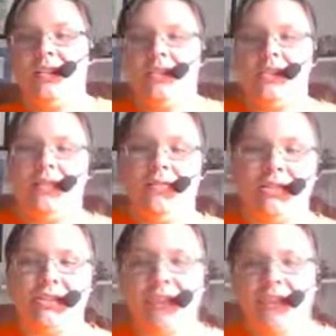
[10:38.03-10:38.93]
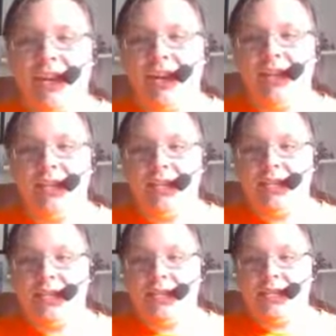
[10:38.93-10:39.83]
There was something I
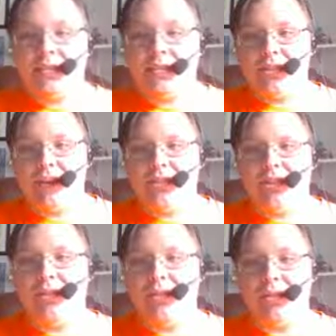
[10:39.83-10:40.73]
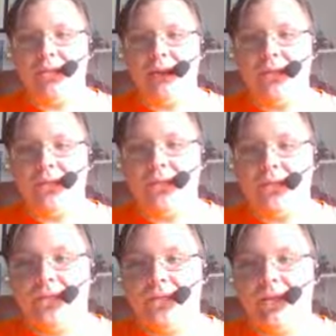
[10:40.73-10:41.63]
should have told you about
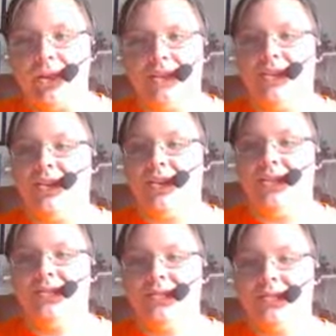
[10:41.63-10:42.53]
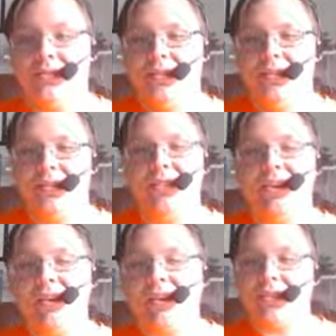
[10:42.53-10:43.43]
first, Your Honor.
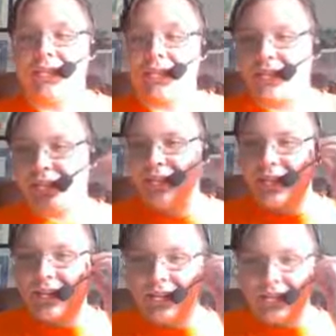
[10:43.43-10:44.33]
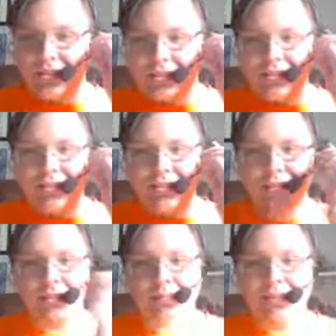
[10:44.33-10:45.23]
Very well, Detective. Let's hear your
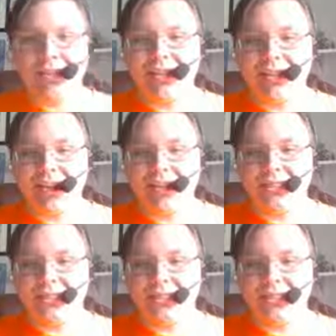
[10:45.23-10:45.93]
testimony again.